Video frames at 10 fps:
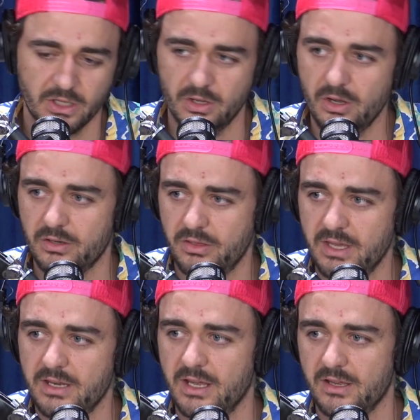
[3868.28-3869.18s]
a learnt
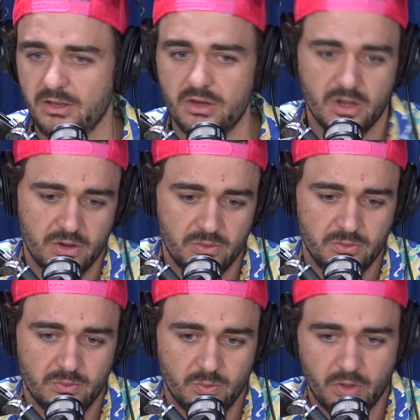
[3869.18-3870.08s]
thing now. You
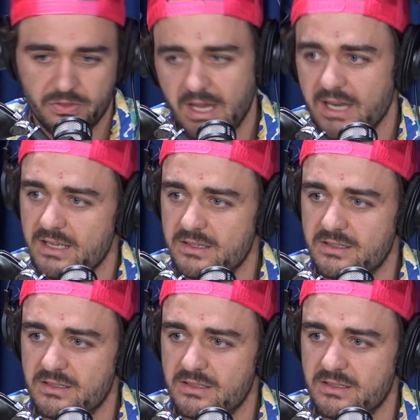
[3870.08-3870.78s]
know what that is.